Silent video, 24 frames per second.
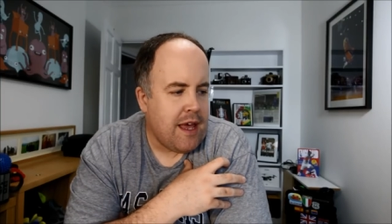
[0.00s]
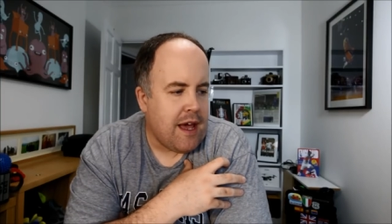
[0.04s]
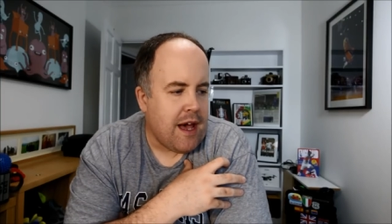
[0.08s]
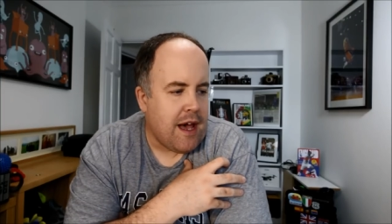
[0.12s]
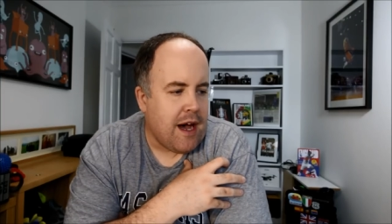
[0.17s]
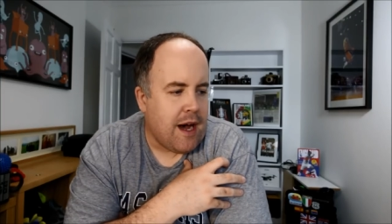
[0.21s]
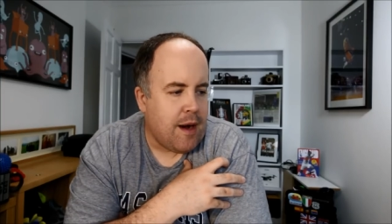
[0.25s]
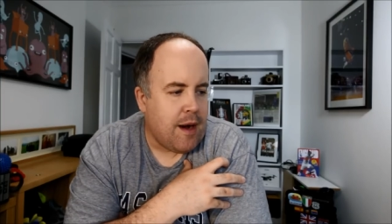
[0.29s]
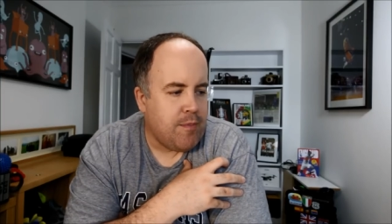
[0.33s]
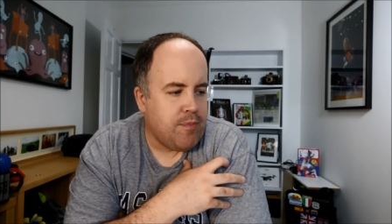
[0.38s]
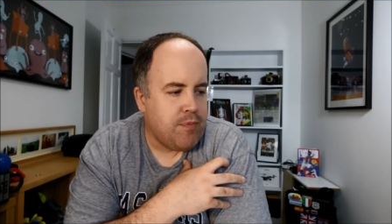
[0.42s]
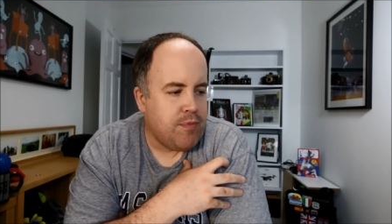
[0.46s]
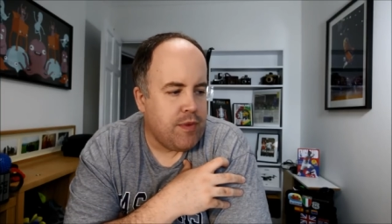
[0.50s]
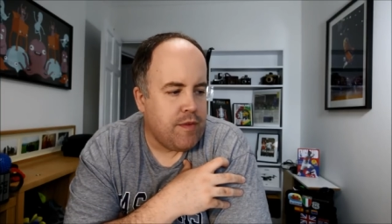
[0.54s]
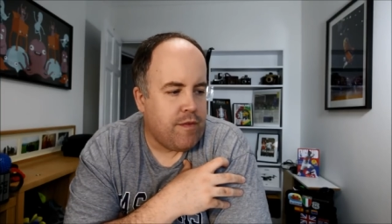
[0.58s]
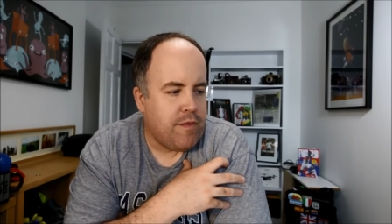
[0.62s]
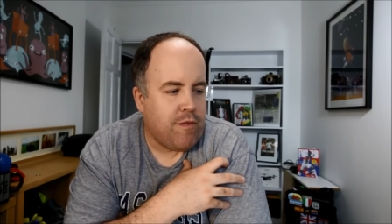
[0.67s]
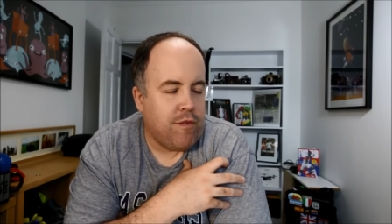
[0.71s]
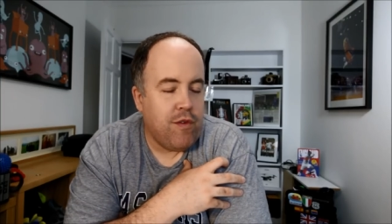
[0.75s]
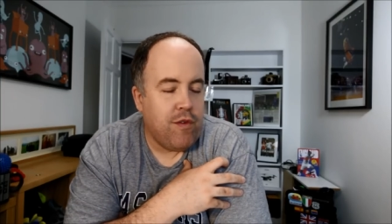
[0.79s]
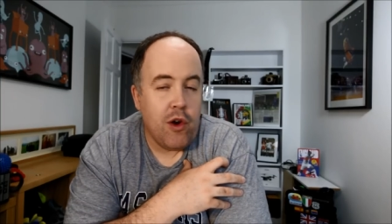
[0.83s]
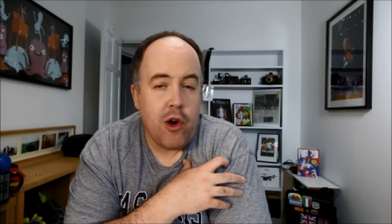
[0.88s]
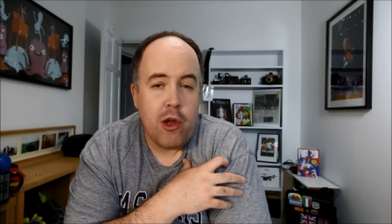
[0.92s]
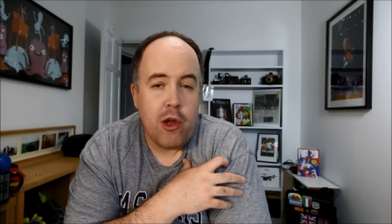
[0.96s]

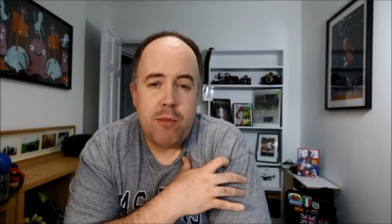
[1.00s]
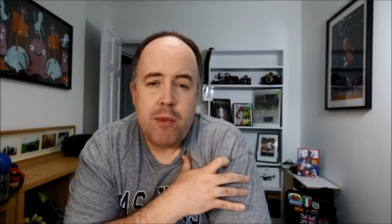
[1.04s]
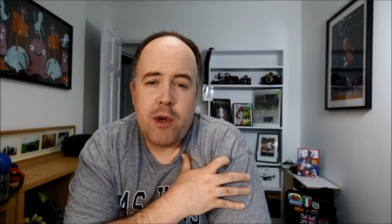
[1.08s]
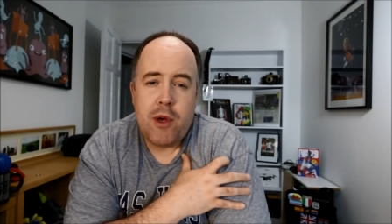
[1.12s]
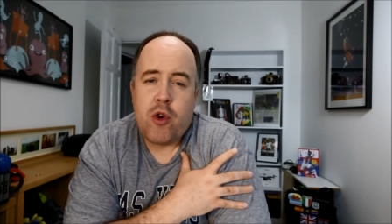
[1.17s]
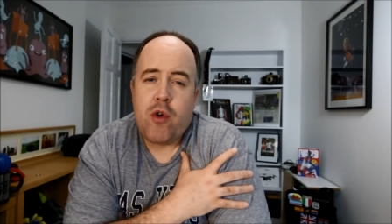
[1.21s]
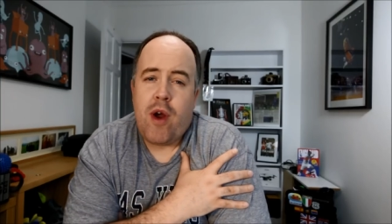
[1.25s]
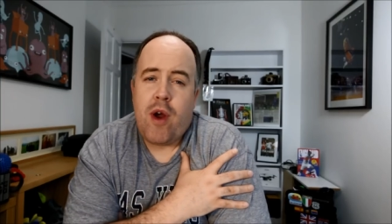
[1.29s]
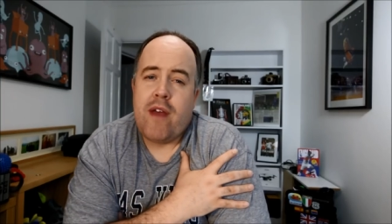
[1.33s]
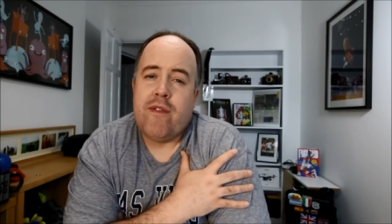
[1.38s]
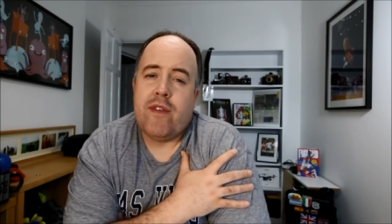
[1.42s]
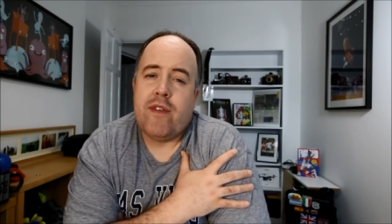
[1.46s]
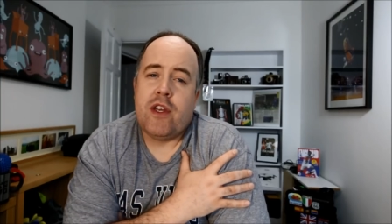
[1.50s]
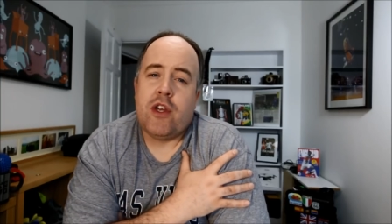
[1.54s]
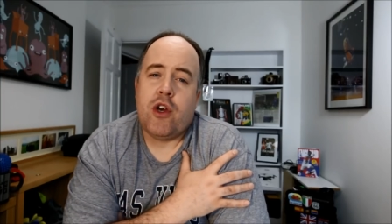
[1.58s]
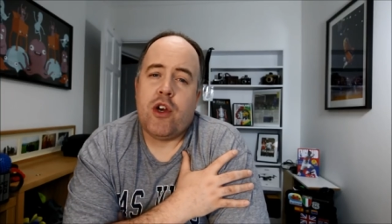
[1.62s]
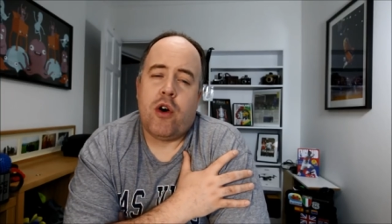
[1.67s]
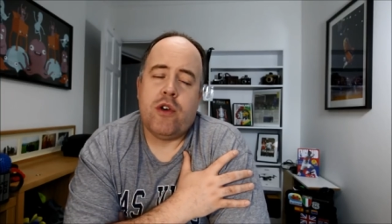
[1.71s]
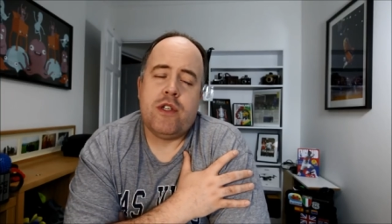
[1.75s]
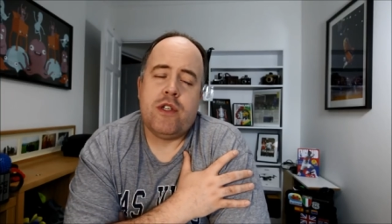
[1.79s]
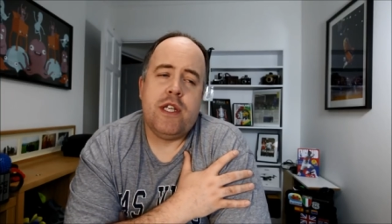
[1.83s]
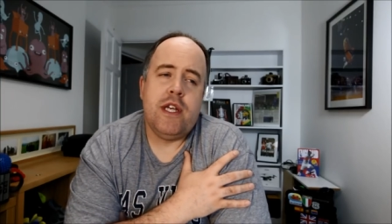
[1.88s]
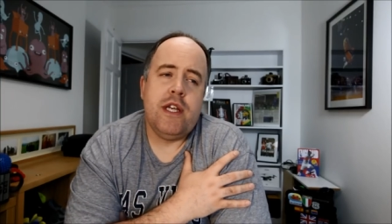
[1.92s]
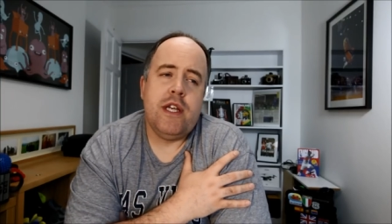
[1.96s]
Fulham at Craven
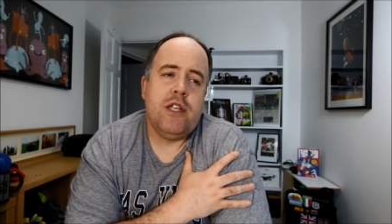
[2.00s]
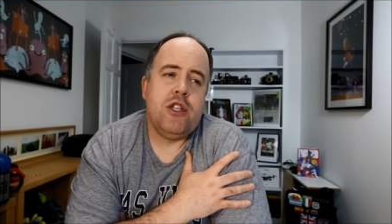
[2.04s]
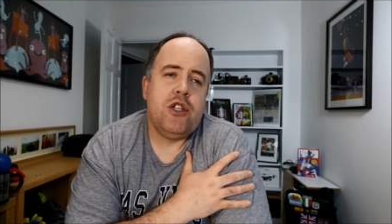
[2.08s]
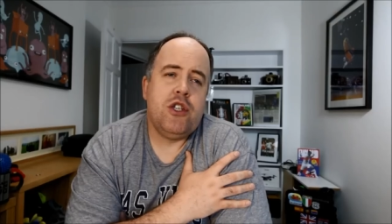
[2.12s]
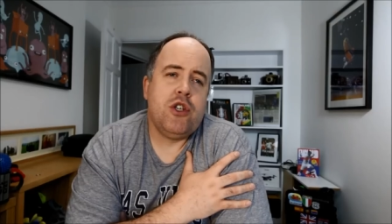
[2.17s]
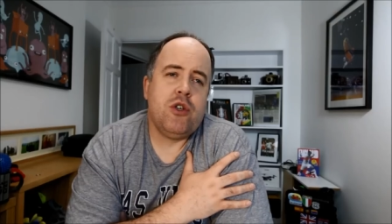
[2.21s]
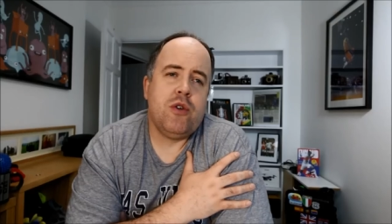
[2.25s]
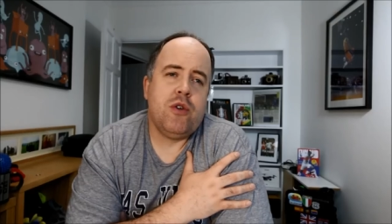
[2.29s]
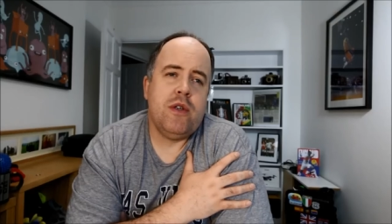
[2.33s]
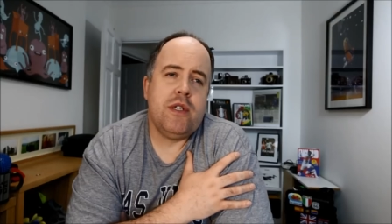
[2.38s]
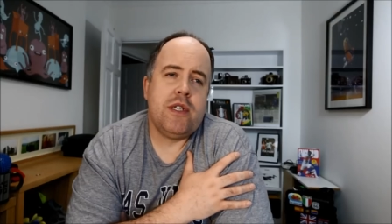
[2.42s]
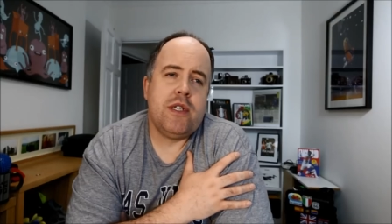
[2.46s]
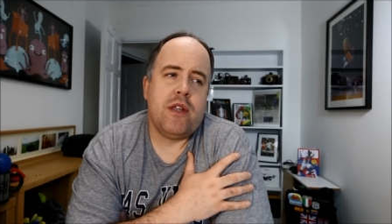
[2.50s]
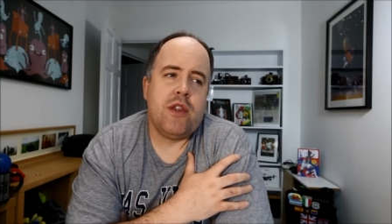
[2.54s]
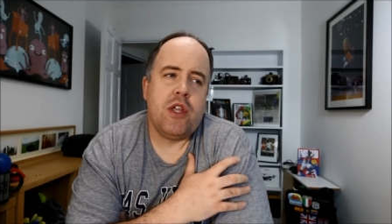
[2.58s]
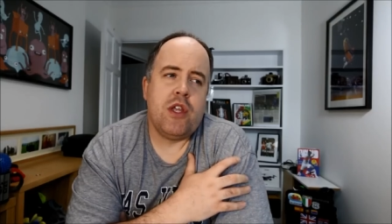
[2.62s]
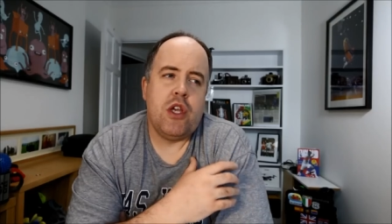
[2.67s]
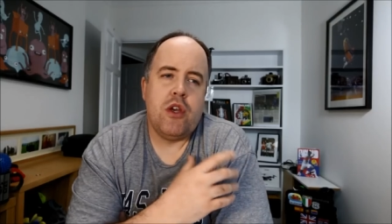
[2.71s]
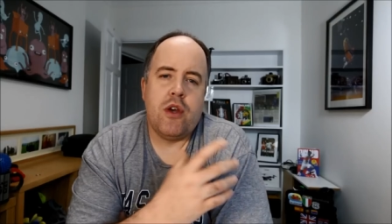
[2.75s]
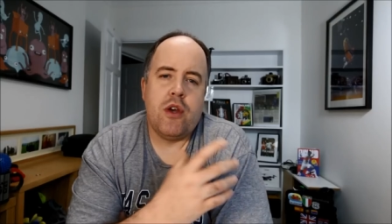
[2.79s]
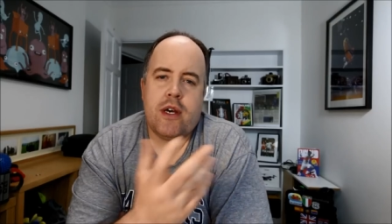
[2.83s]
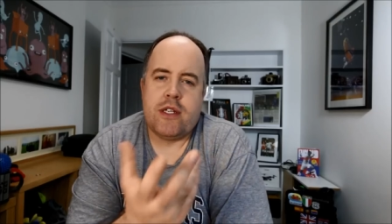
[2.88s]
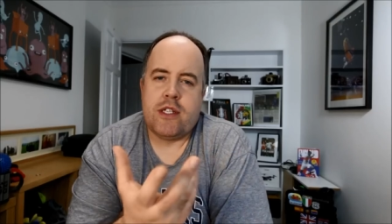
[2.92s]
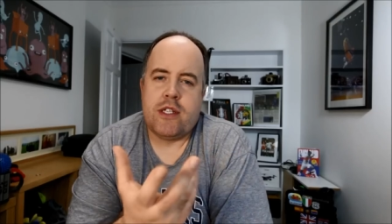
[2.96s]
Cottage, because I
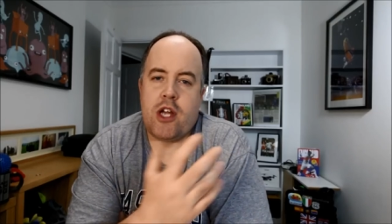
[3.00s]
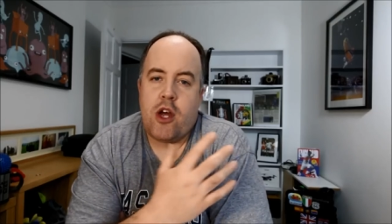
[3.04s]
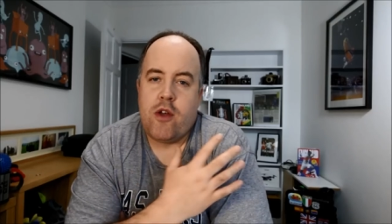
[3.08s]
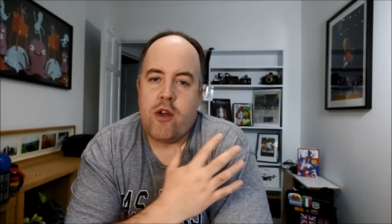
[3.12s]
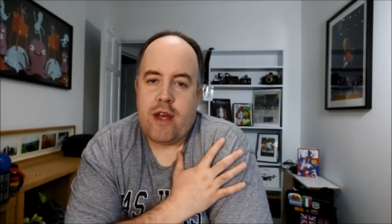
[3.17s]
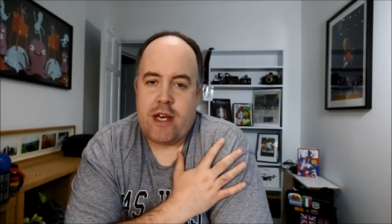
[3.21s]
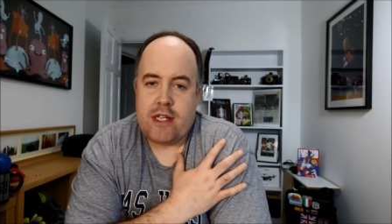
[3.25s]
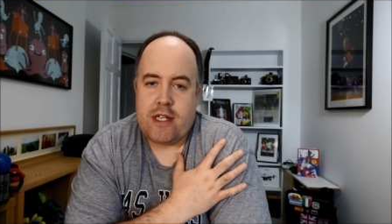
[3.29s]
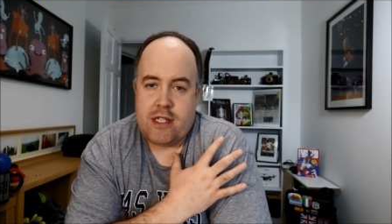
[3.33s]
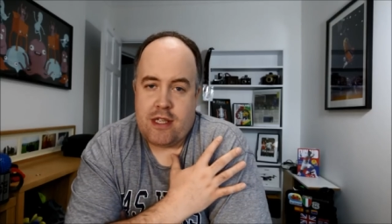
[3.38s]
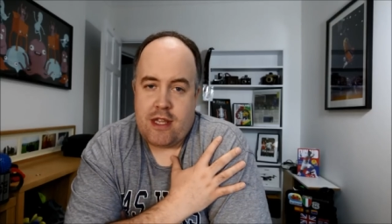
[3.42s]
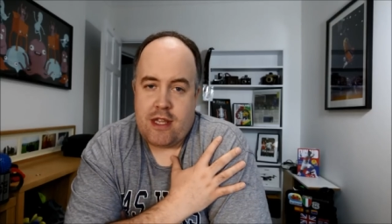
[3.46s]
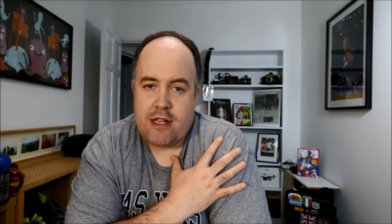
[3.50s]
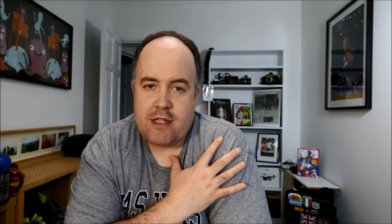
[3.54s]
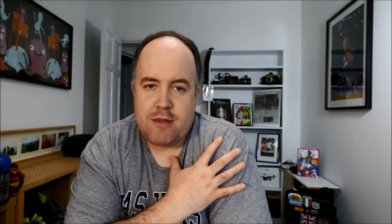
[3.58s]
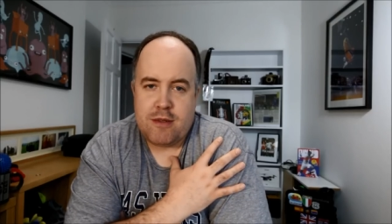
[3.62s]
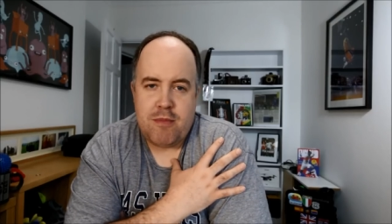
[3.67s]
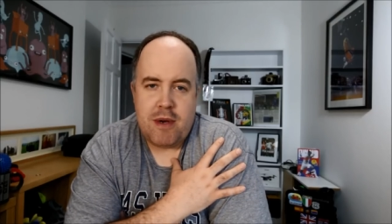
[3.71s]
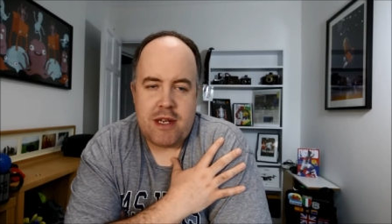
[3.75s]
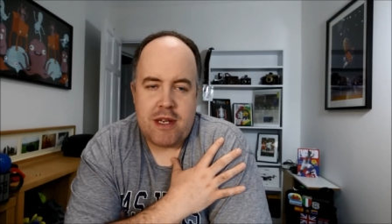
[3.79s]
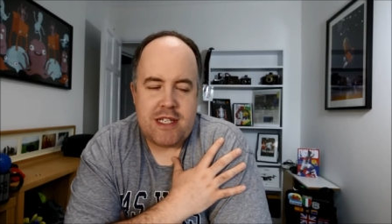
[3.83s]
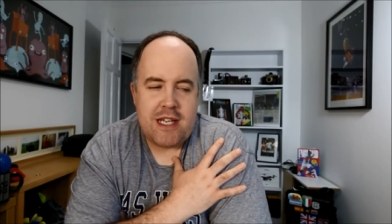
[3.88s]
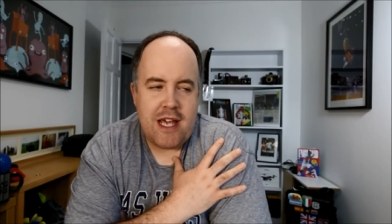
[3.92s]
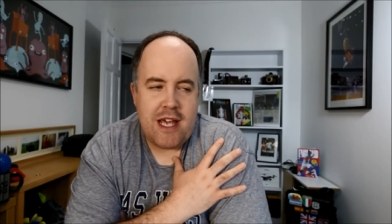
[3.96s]
think you guys know that's
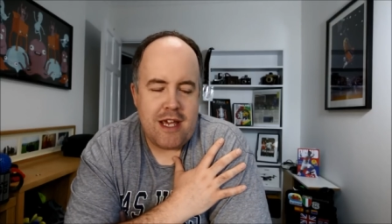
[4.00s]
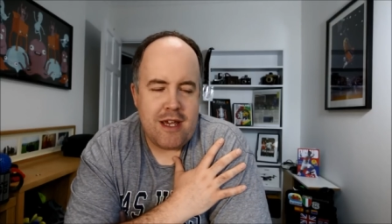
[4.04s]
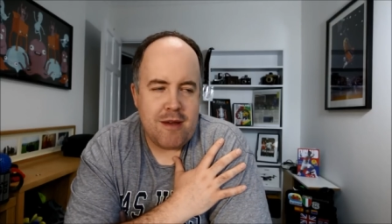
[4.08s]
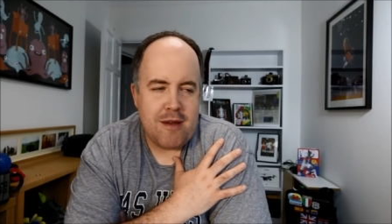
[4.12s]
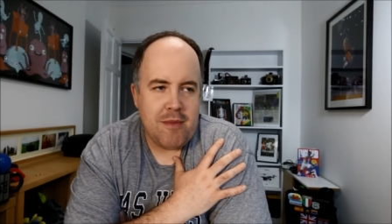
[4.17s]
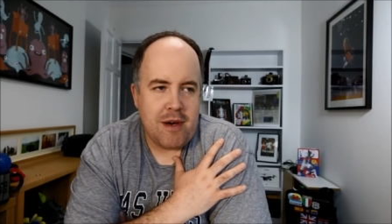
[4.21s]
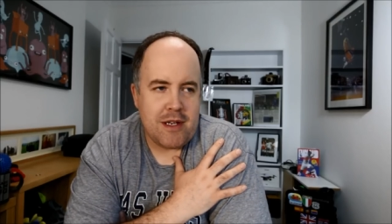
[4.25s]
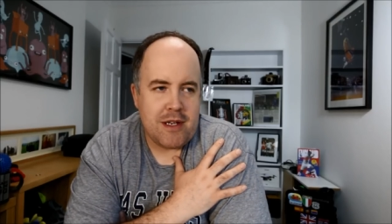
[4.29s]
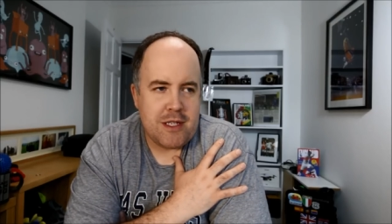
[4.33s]
my team.